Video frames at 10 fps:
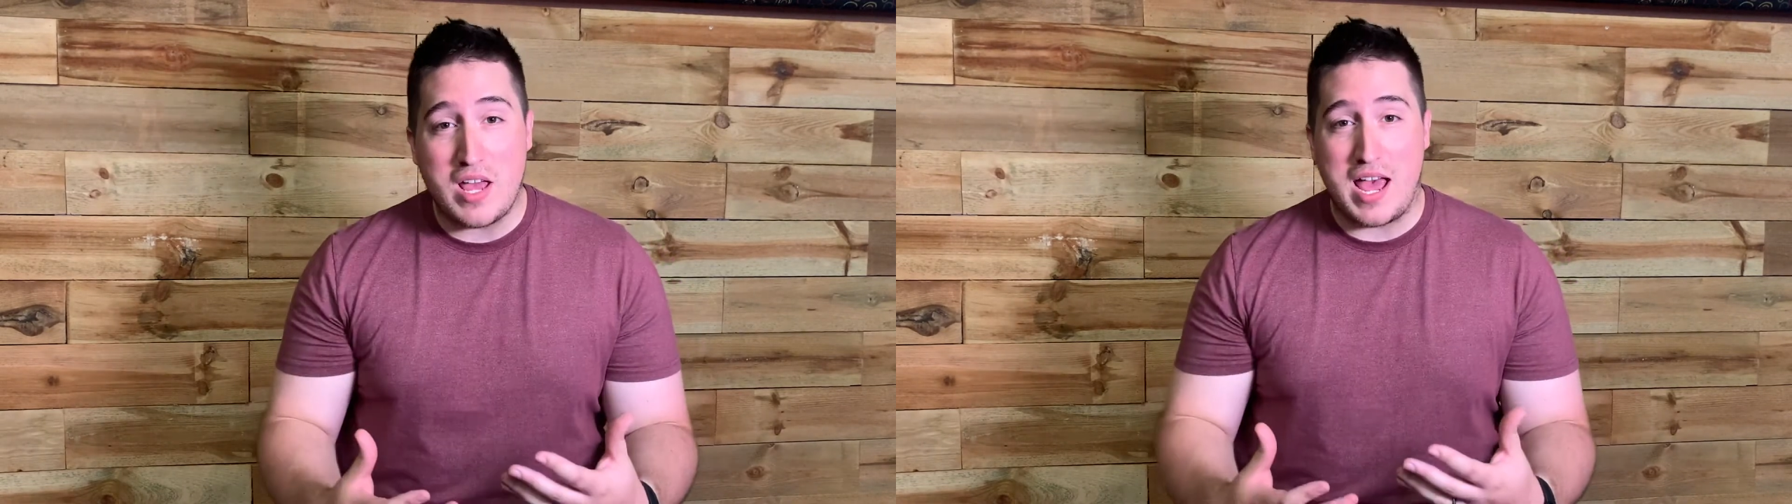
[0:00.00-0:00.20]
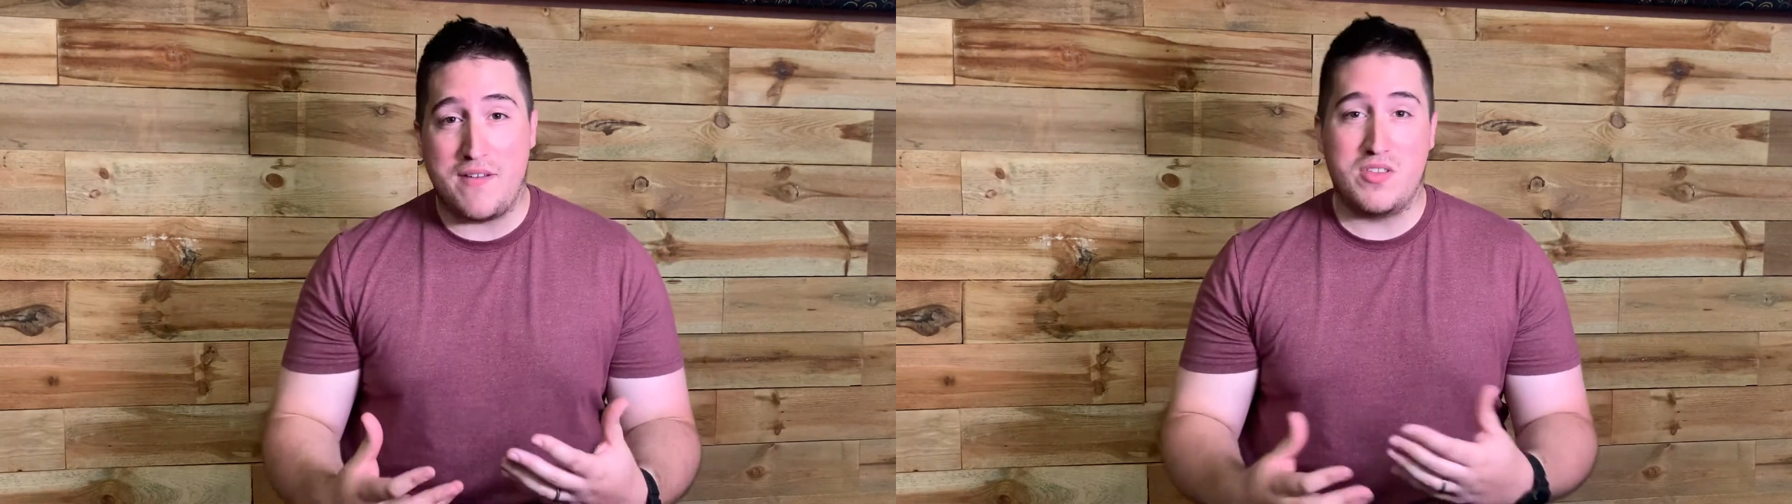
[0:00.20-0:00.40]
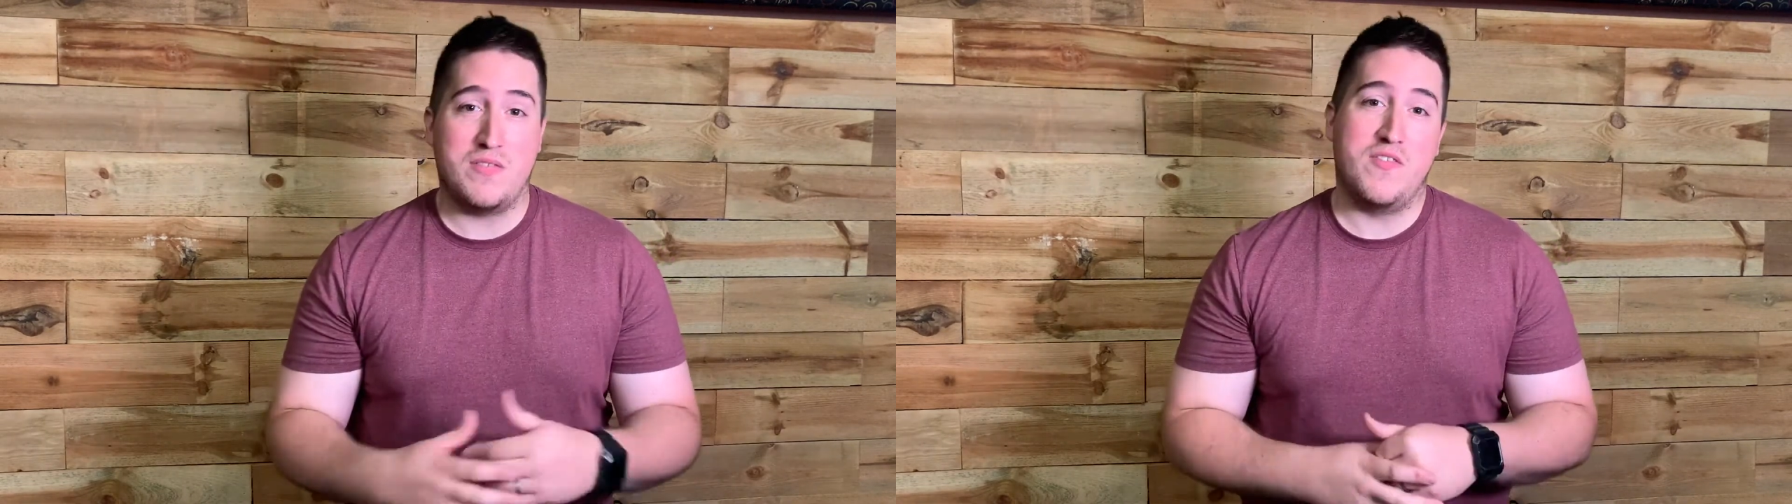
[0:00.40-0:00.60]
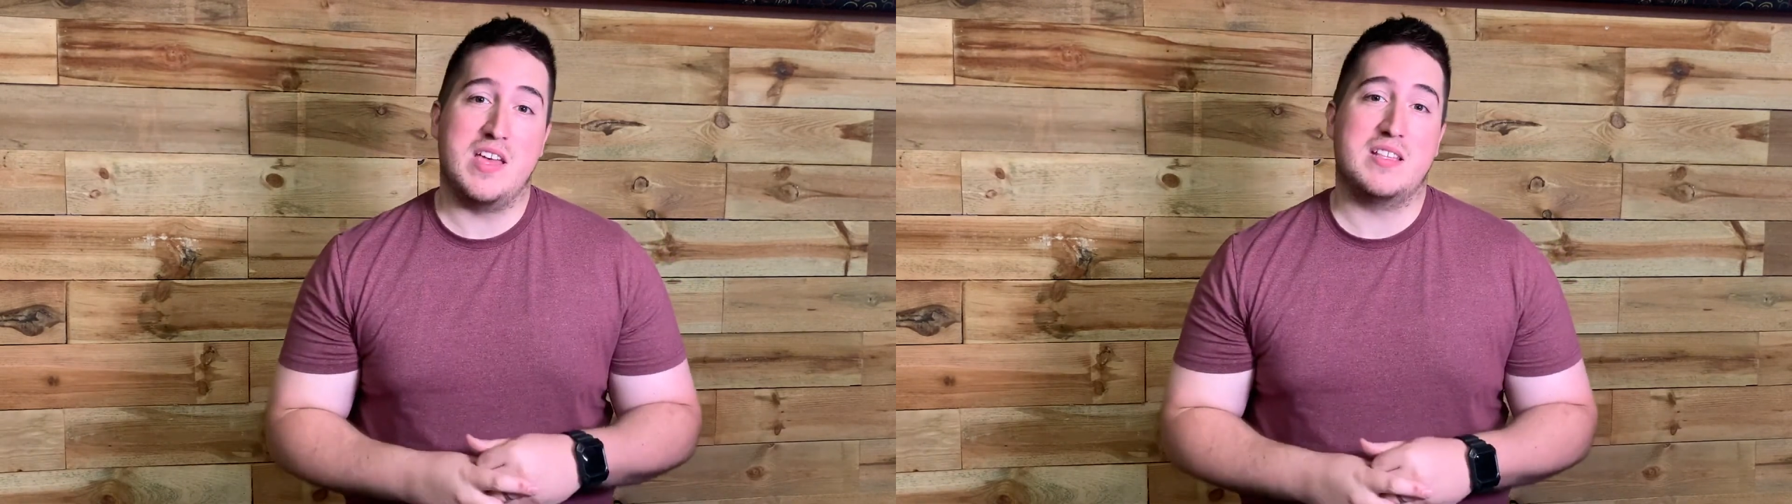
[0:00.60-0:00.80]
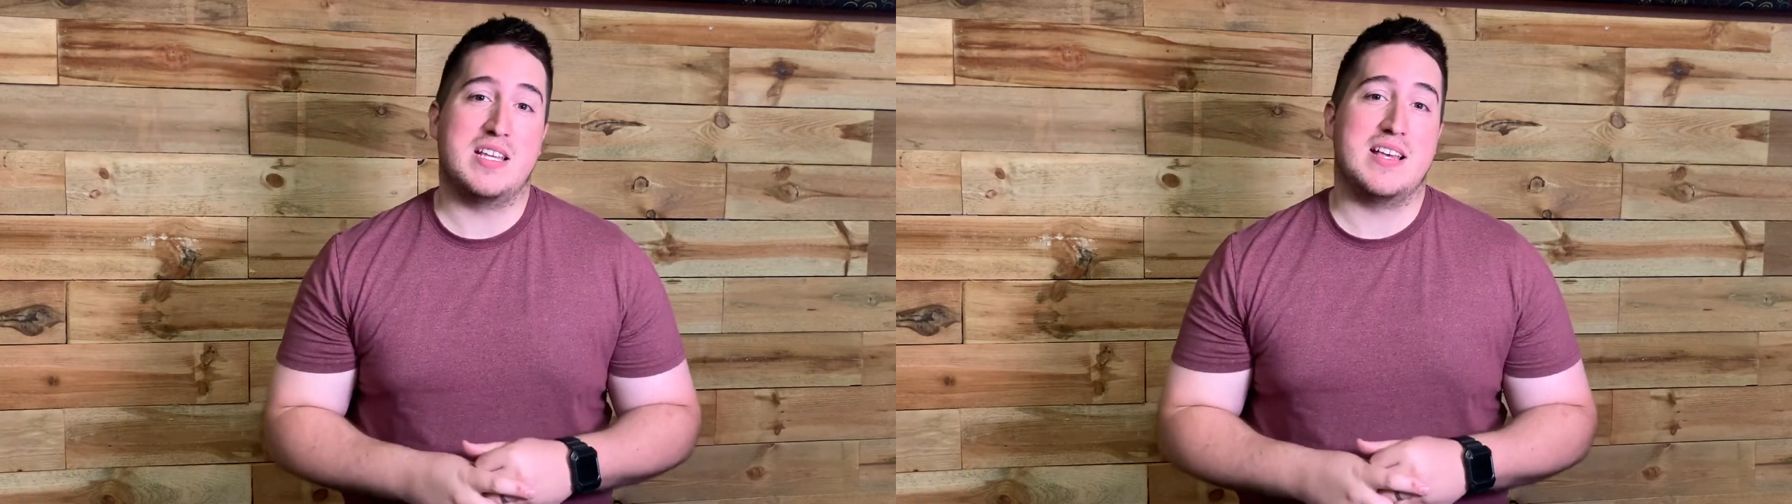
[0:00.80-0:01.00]
have their
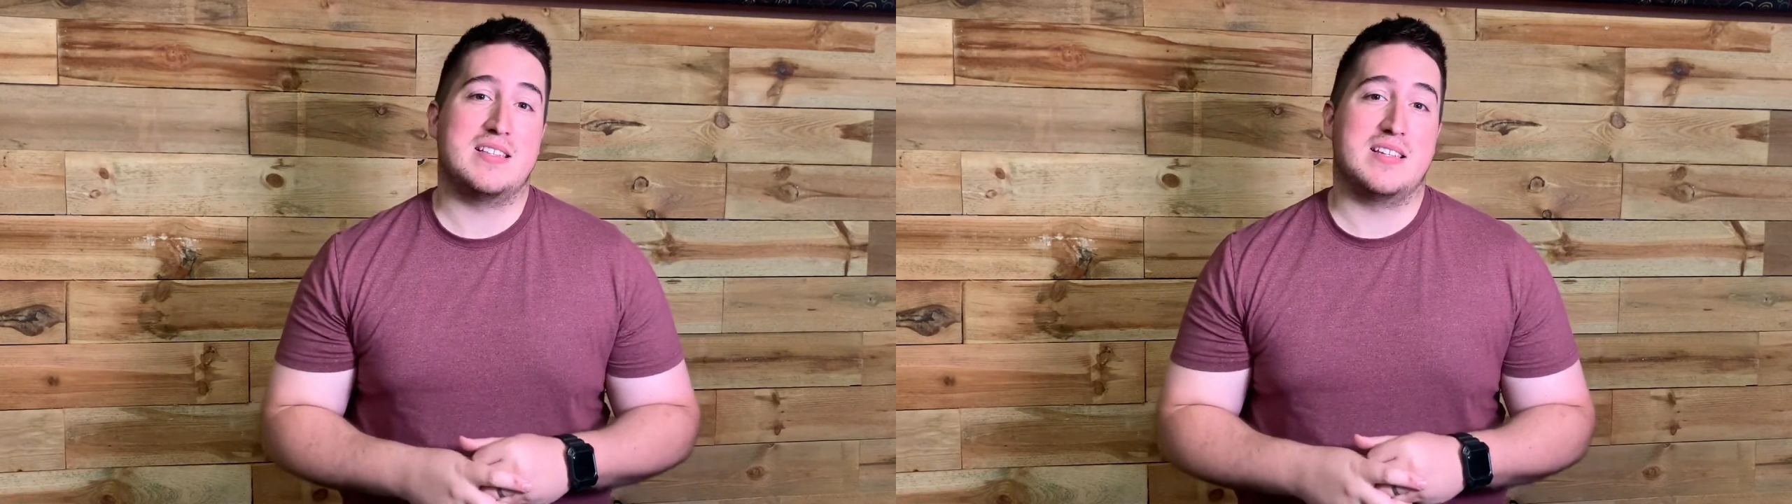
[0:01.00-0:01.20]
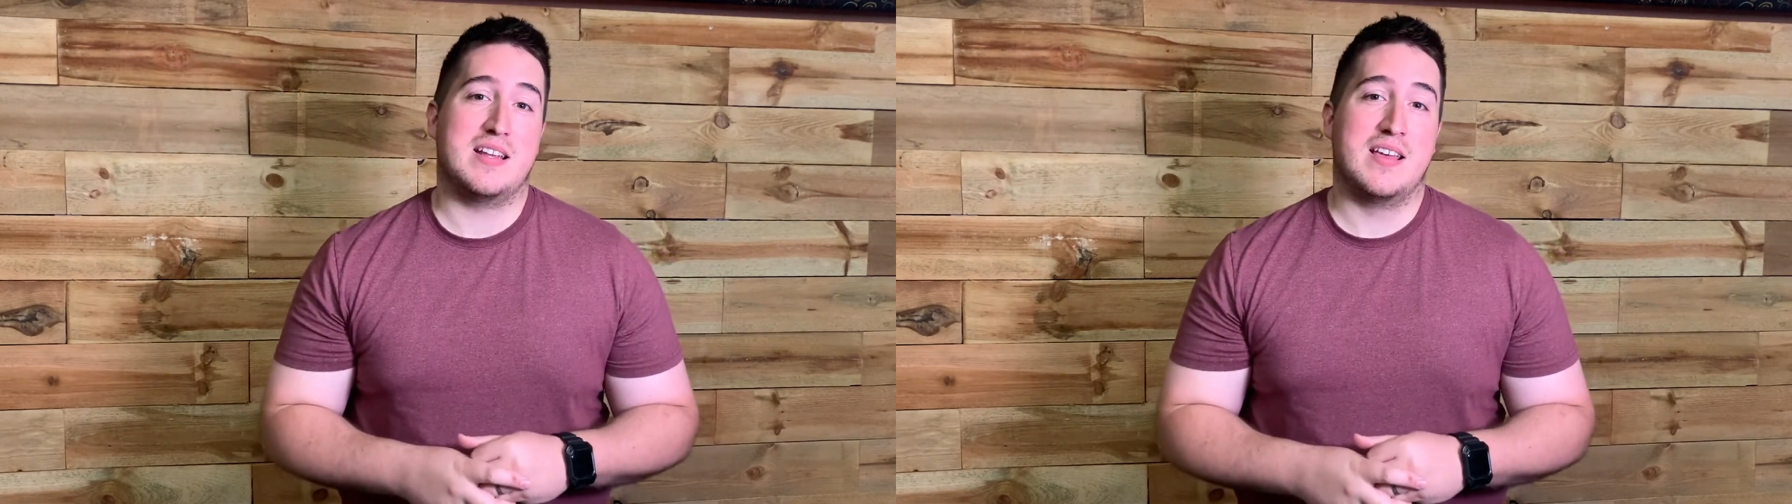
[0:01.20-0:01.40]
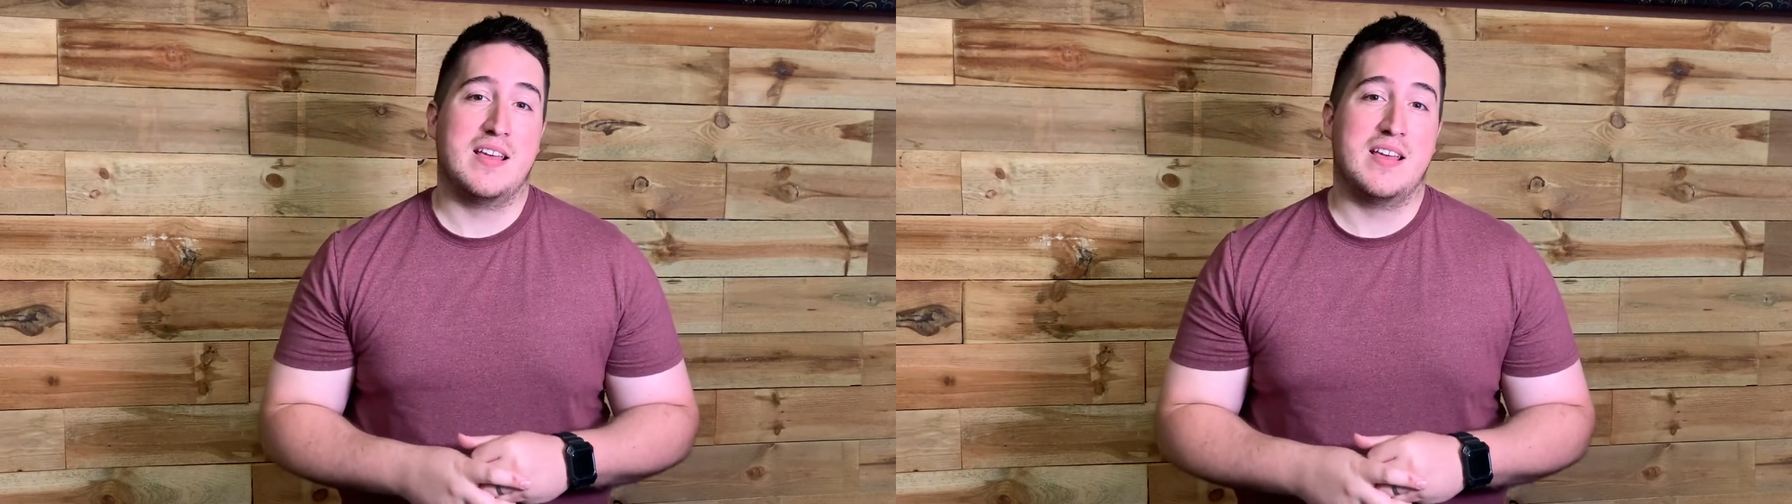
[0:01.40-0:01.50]
faith tested.